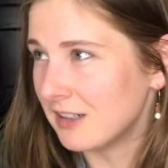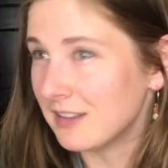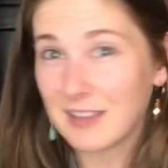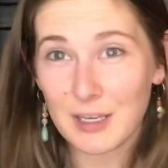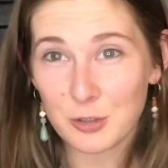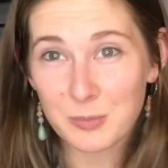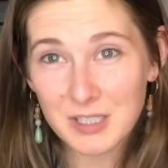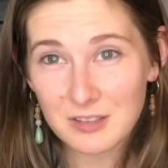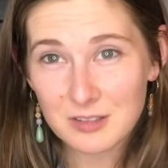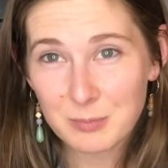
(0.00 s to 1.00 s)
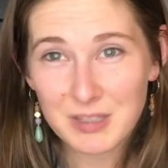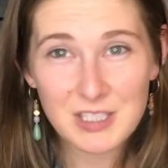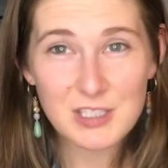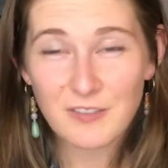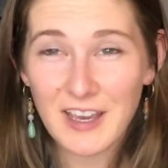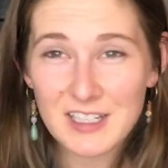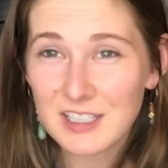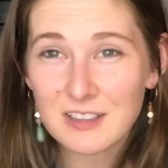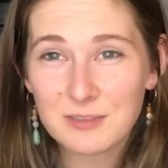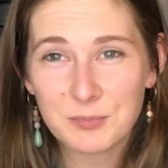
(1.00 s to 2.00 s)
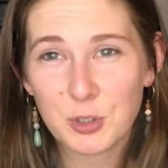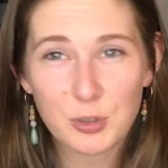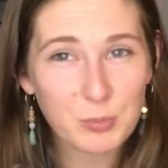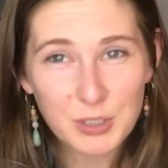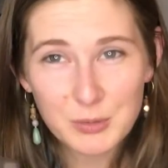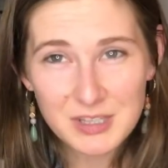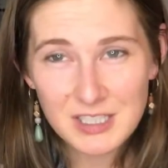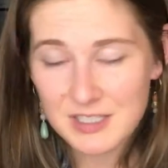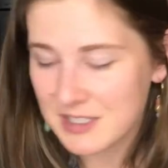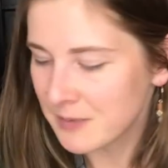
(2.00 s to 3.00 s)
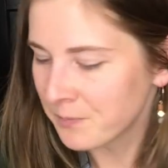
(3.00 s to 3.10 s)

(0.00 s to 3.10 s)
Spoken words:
lighter meat but that's fatty, you could put it with this.